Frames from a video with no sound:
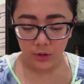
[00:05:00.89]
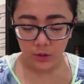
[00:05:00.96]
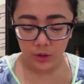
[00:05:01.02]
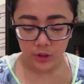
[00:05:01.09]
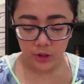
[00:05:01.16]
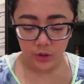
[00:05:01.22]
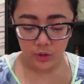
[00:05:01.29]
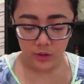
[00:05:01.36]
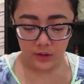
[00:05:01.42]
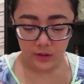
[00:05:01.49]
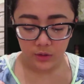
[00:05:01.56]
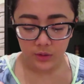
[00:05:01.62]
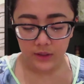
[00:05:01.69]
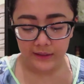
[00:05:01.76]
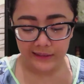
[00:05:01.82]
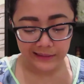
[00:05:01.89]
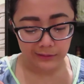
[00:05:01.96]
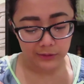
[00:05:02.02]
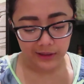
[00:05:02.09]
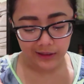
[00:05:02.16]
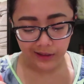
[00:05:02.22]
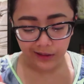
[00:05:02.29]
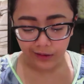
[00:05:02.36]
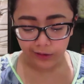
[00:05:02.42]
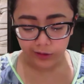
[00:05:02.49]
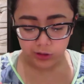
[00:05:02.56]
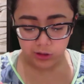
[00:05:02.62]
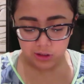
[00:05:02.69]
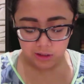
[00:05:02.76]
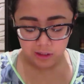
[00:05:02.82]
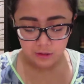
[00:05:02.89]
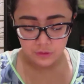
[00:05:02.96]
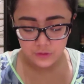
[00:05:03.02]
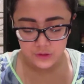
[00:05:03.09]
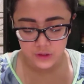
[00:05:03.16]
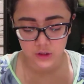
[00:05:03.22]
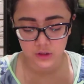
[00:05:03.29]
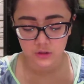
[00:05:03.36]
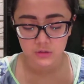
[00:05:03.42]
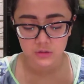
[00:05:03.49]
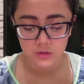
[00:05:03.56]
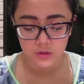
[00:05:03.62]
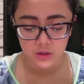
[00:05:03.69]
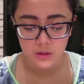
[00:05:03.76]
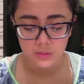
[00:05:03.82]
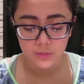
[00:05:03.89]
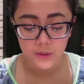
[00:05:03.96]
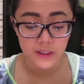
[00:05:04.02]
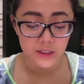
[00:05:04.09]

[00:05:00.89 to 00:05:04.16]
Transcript: or you can eat it with like other stuff too, but